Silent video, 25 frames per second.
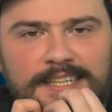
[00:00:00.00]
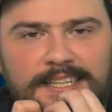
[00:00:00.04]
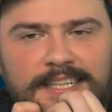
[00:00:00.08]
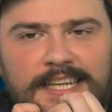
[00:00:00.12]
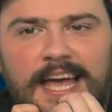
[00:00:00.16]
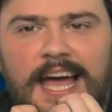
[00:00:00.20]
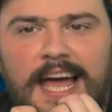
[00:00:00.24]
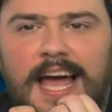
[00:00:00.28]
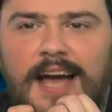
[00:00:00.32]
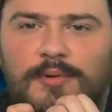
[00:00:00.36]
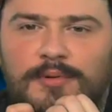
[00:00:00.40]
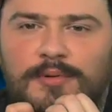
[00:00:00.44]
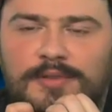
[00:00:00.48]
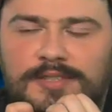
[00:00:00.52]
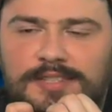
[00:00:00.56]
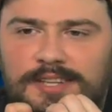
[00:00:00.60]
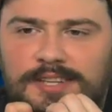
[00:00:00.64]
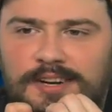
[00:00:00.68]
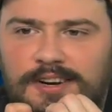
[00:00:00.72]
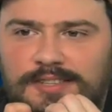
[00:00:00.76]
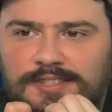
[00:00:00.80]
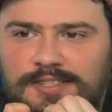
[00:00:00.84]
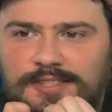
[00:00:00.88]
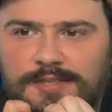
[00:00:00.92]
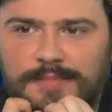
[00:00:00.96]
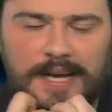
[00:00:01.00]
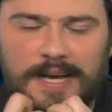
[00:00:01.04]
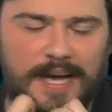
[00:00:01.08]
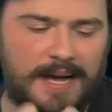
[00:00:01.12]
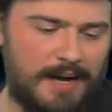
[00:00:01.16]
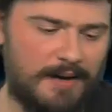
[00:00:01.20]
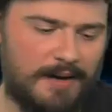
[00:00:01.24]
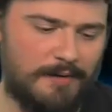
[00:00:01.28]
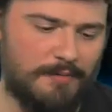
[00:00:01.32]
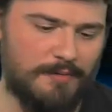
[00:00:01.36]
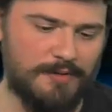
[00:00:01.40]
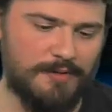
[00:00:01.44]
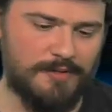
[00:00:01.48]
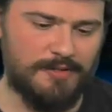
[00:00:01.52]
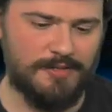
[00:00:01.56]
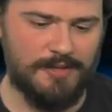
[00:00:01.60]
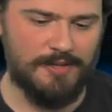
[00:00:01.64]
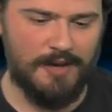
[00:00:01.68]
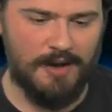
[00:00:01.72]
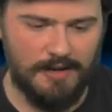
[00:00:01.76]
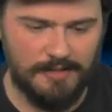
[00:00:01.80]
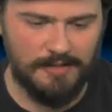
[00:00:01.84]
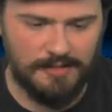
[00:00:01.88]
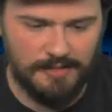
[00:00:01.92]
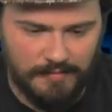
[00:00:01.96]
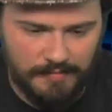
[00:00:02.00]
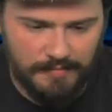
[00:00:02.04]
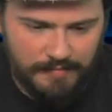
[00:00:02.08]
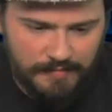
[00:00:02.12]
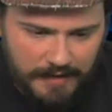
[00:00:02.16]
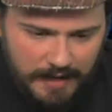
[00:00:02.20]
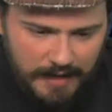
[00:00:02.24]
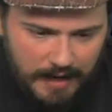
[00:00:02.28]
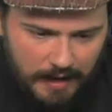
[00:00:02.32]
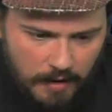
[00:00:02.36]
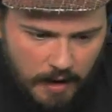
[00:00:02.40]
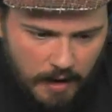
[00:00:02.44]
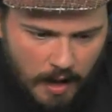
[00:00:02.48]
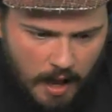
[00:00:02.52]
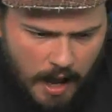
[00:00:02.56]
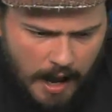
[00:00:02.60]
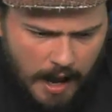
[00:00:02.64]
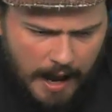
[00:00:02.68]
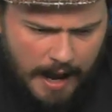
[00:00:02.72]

Yeah, we'll sort something out. We'll sort something out.